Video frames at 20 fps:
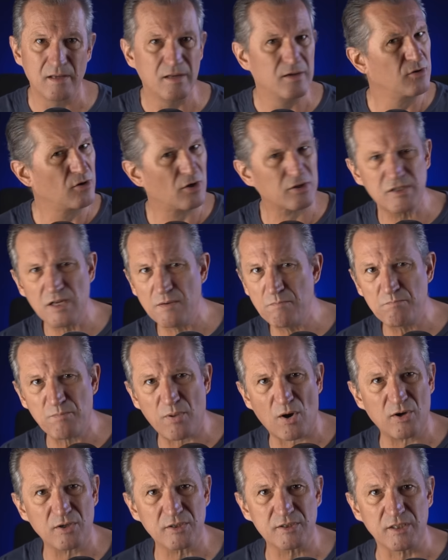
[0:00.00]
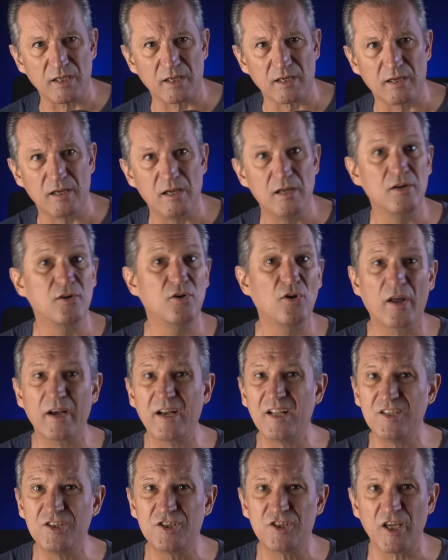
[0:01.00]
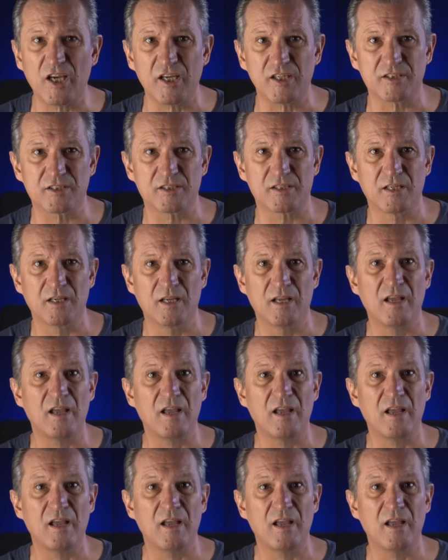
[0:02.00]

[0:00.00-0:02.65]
Not in passing, not in jest,